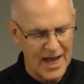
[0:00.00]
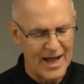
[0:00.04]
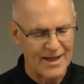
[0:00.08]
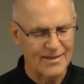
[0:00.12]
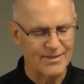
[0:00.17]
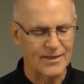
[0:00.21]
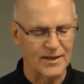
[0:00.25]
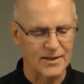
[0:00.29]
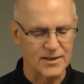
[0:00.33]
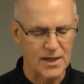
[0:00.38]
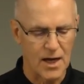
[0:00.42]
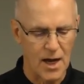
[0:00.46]

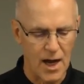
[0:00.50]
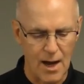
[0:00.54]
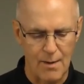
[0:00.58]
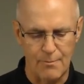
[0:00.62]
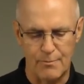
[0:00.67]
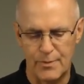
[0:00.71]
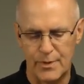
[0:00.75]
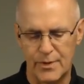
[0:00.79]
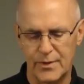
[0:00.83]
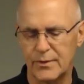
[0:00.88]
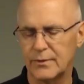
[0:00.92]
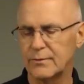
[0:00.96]
at the
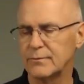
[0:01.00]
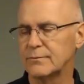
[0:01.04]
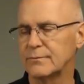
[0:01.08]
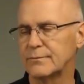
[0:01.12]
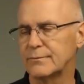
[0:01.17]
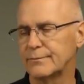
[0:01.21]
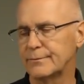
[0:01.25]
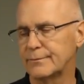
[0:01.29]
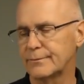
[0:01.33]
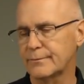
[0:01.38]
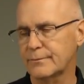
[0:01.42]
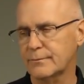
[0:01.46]
top.
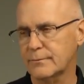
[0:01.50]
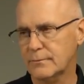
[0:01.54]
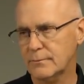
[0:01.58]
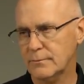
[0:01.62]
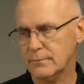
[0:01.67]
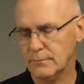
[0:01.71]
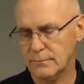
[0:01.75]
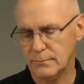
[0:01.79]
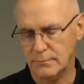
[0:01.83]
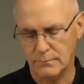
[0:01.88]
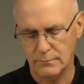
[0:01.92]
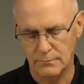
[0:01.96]

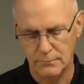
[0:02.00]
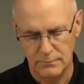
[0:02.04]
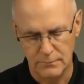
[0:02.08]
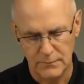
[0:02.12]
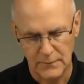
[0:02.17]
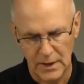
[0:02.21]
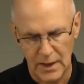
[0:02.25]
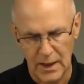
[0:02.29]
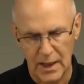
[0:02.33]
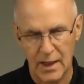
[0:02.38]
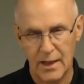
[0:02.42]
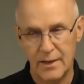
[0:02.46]

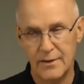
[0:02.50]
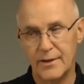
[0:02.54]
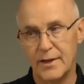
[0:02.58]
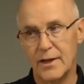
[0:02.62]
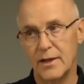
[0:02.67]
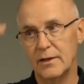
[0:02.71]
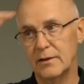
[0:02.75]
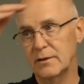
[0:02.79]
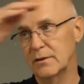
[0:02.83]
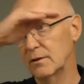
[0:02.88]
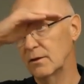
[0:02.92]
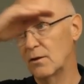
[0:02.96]
and
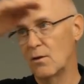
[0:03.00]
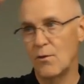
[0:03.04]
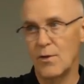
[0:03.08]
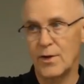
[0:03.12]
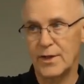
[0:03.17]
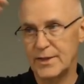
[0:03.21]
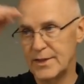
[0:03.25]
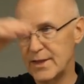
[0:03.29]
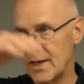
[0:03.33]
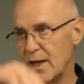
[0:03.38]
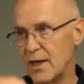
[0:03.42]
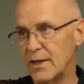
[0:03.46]
then
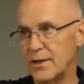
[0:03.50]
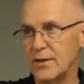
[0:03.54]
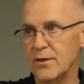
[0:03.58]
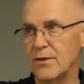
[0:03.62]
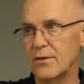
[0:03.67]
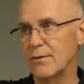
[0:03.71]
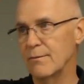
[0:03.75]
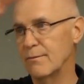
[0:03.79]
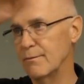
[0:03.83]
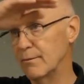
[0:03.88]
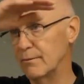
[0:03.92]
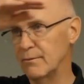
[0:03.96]
going
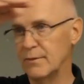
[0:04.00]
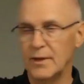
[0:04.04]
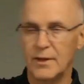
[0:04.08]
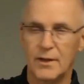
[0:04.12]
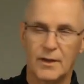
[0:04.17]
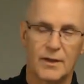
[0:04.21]
down,